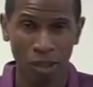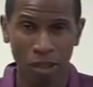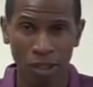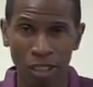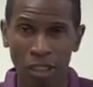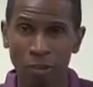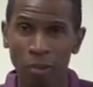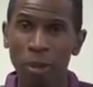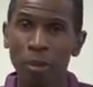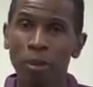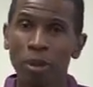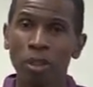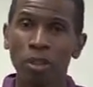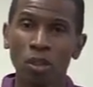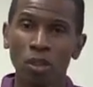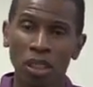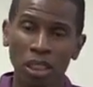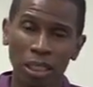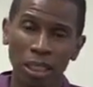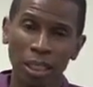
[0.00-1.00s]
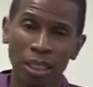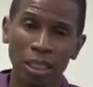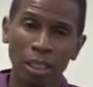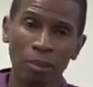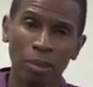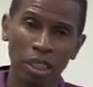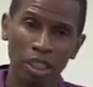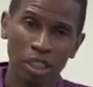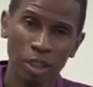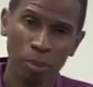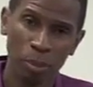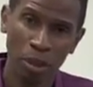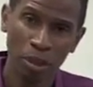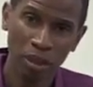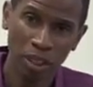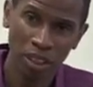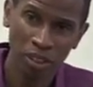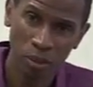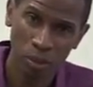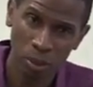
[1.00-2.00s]
Give people a dose and let them
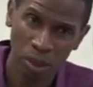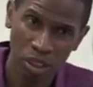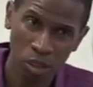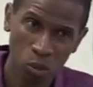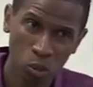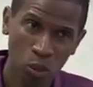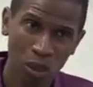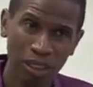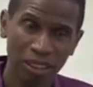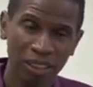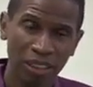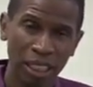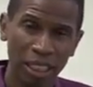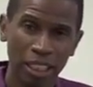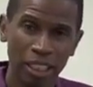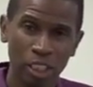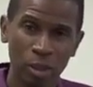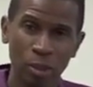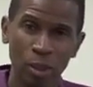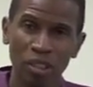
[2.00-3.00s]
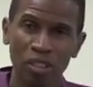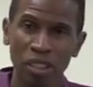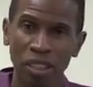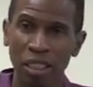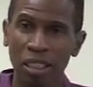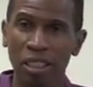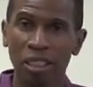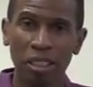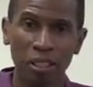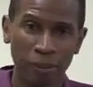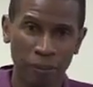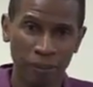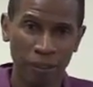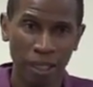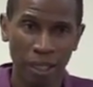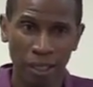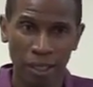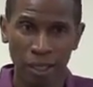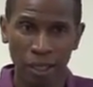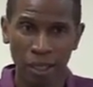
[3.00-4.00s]
experience, because once they experience and get the
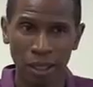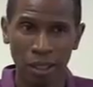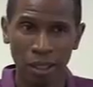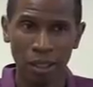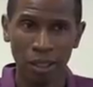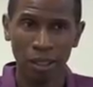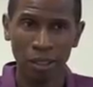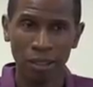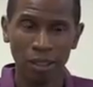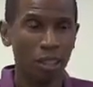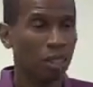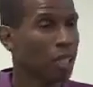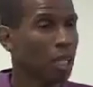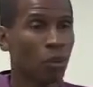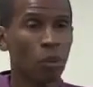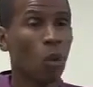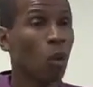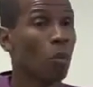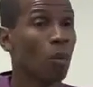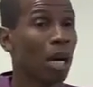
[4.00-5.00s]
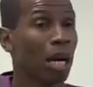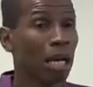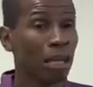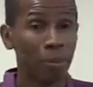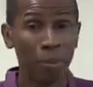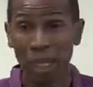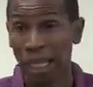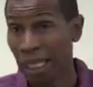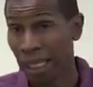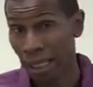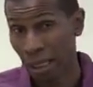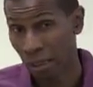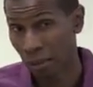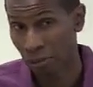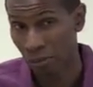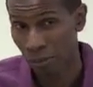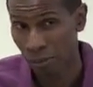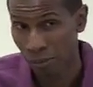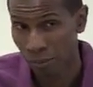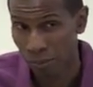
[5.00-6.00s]
effect, then they won't mind paying.
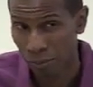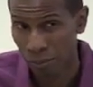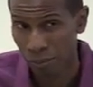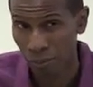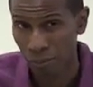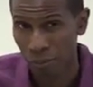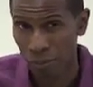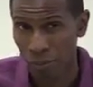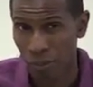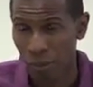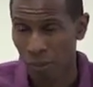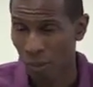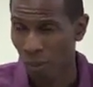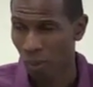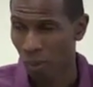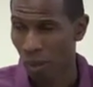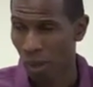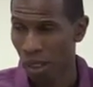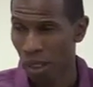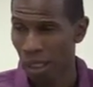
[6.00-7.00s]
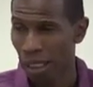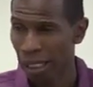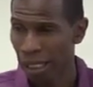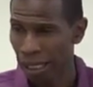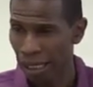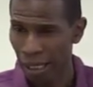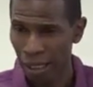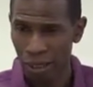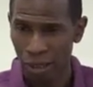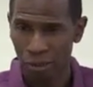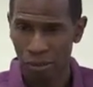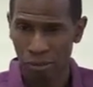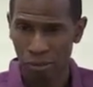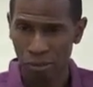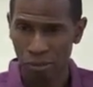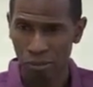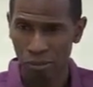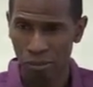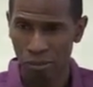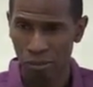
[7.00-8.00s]
I had
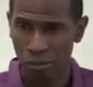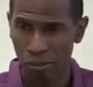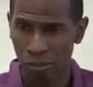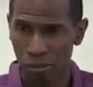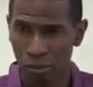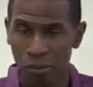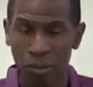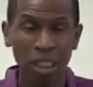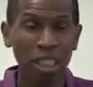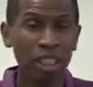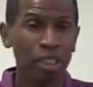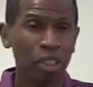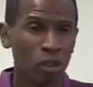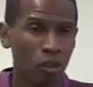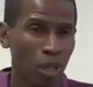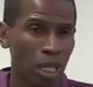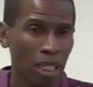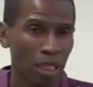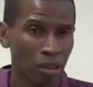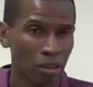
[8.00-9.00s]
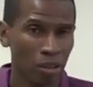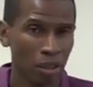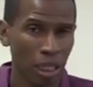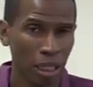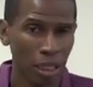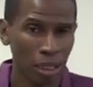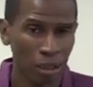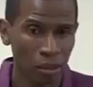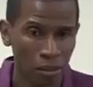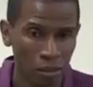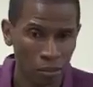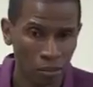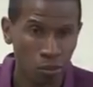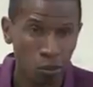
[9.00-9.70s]
meteorites like